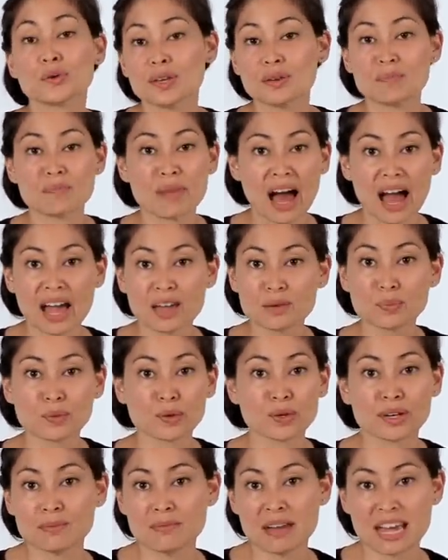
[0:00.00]
can buy
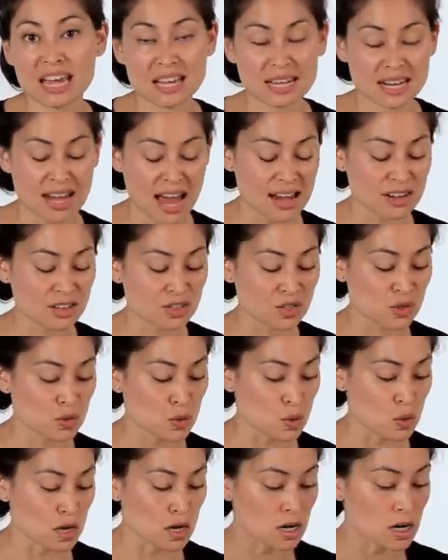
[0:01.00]
pre-made at a
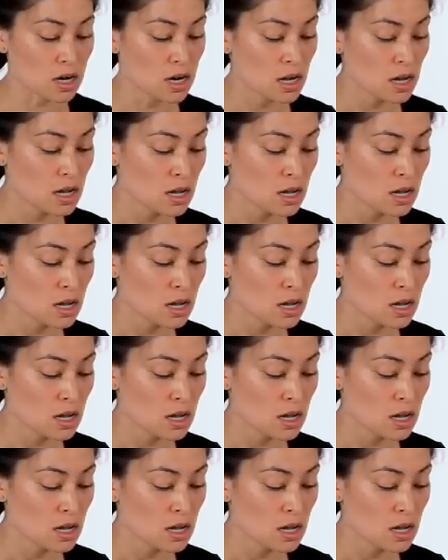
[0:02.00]
store.